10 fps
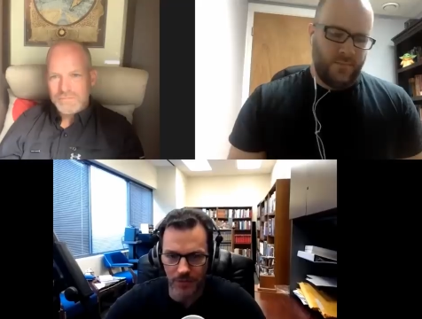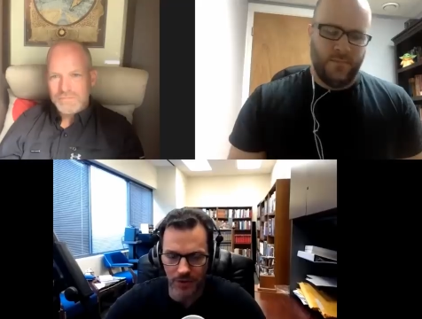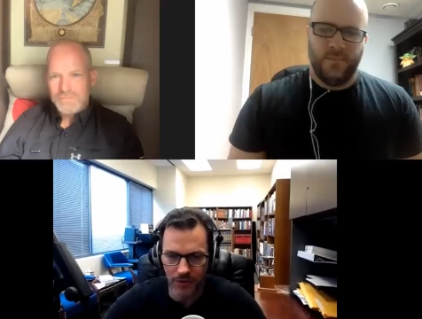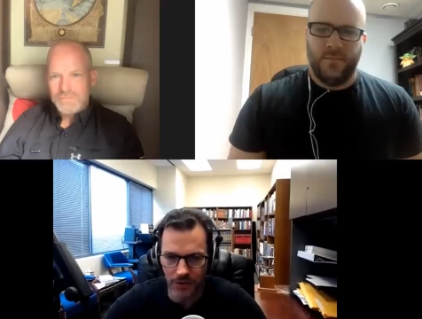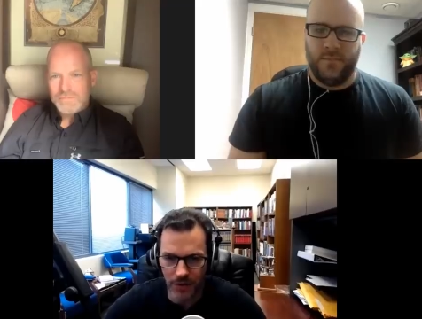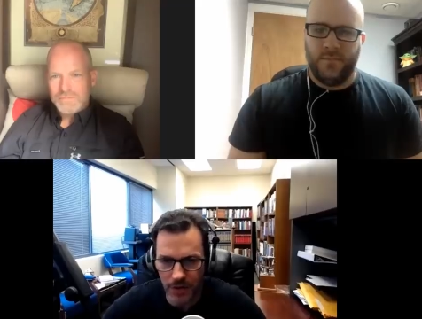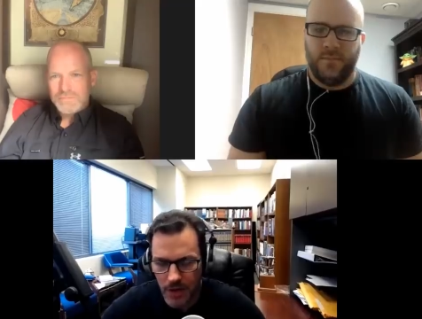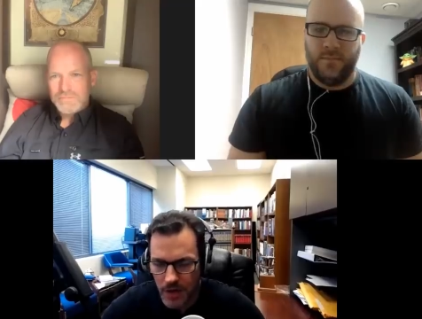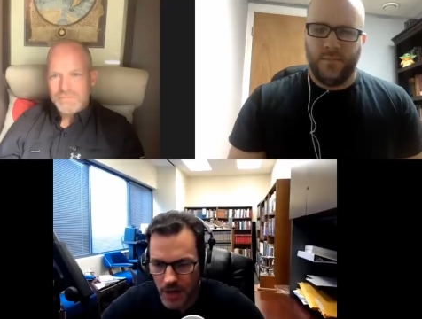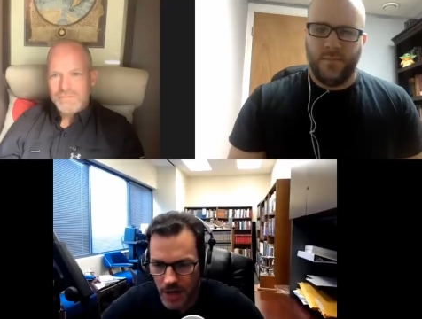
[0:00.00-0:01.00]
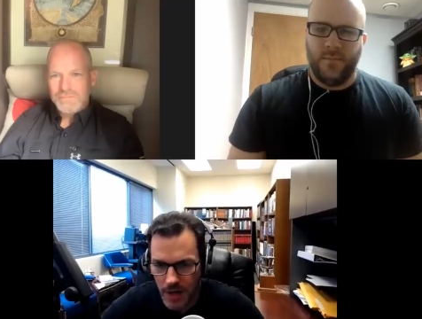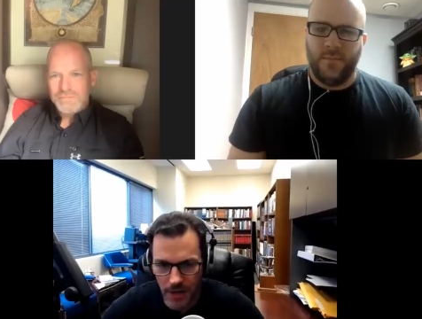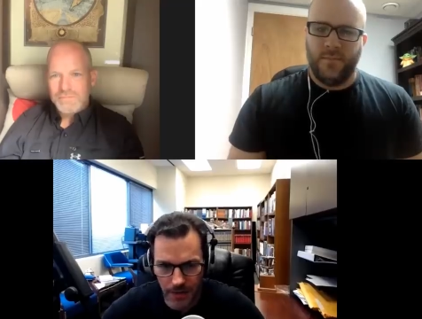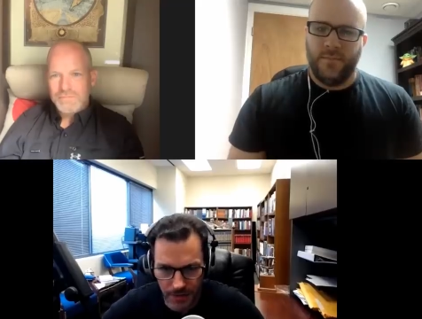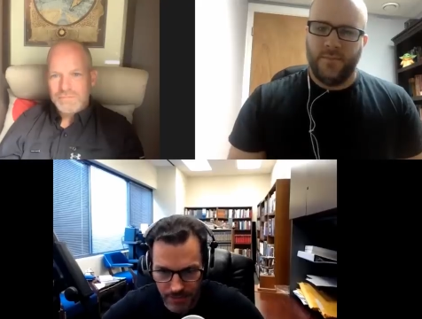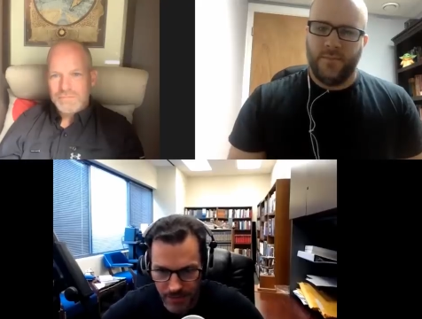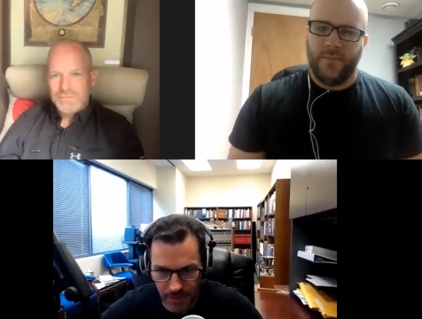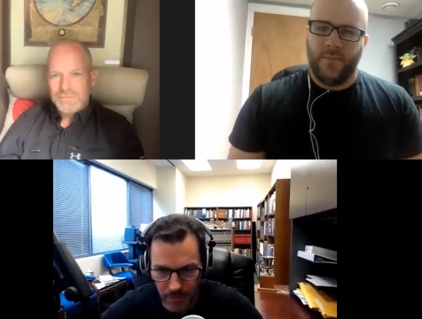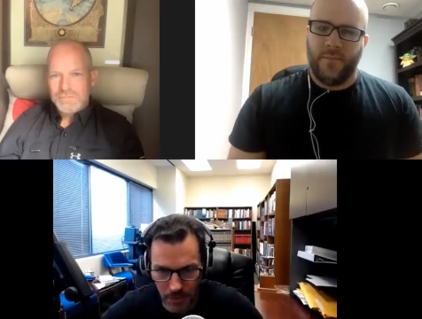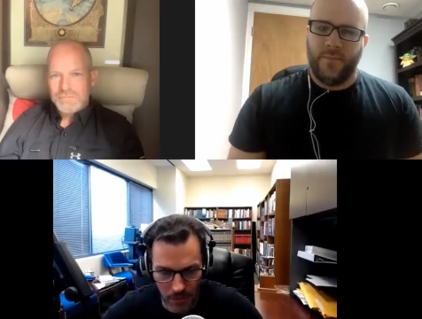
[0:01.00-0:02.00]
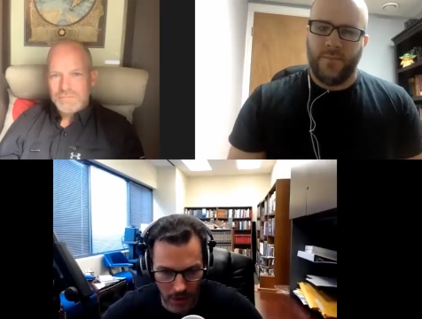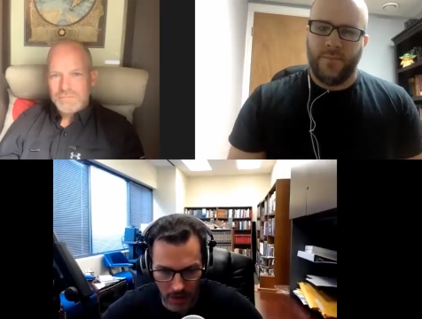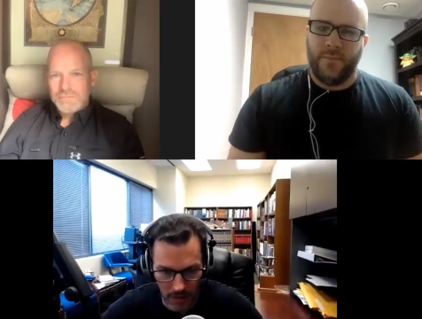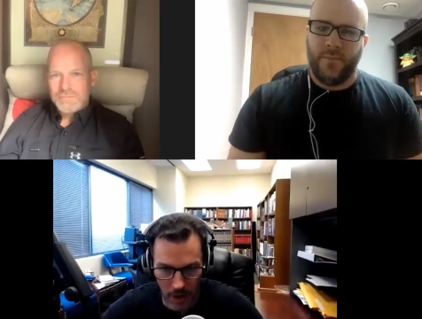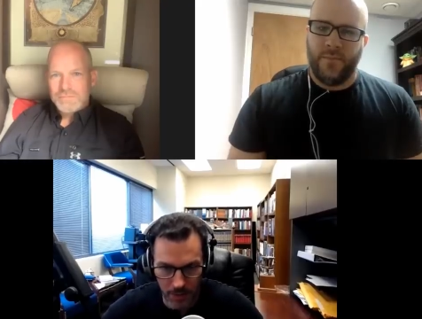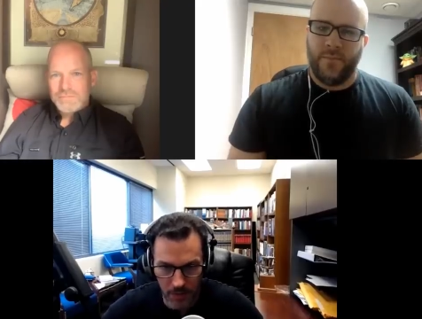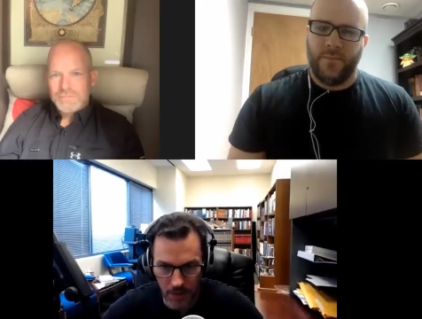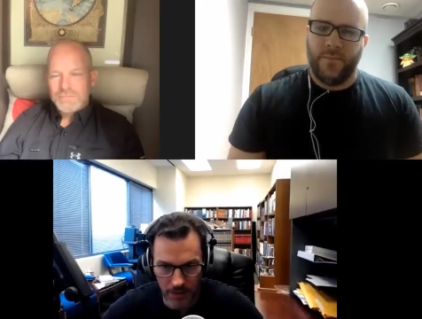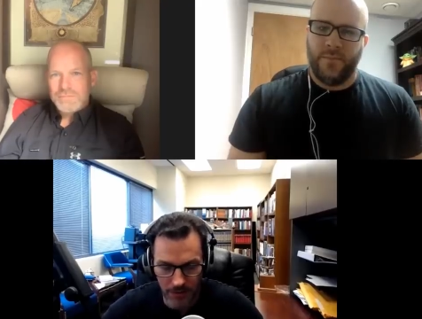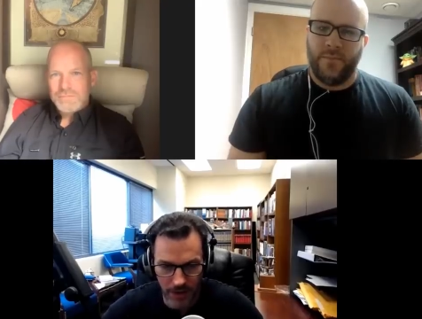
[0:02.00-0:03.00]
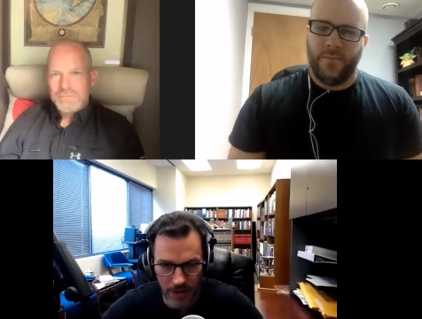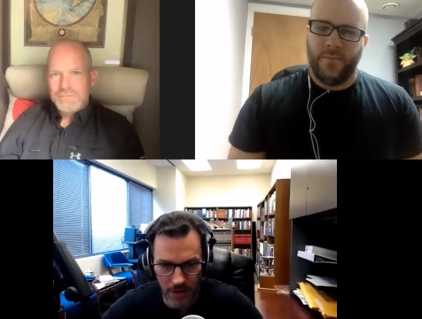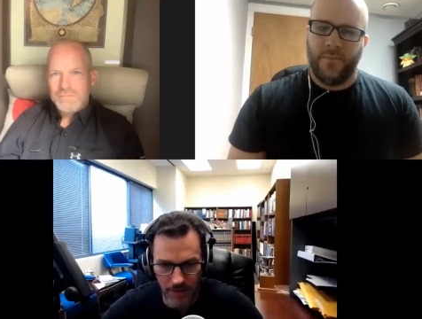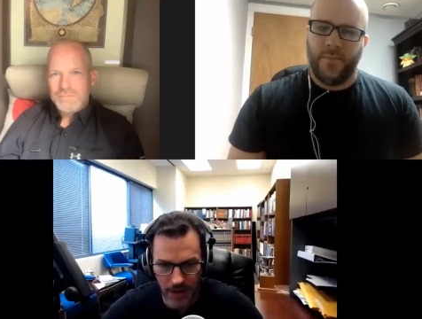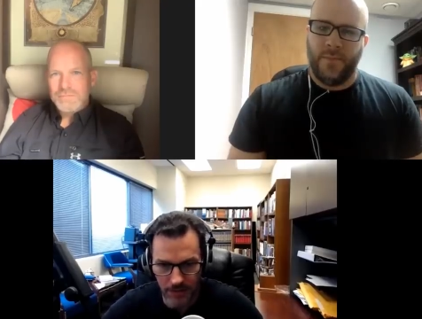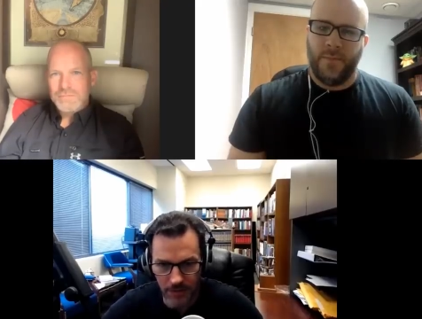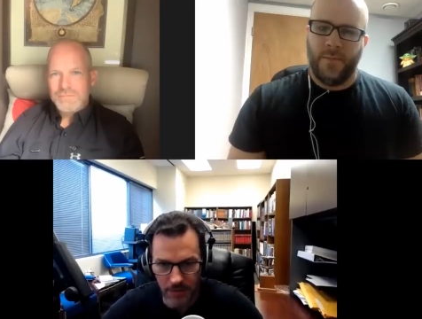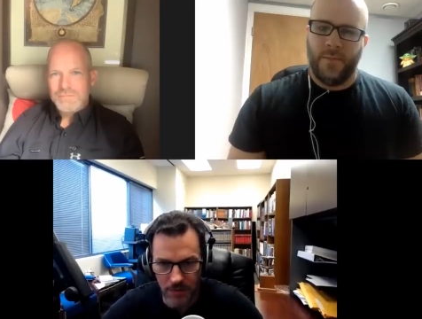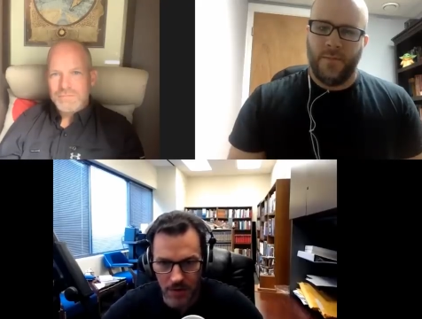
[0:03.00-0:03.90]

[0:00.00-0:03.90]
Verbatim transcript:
Speaker 1: century, uh, this book will help you understand all of that too.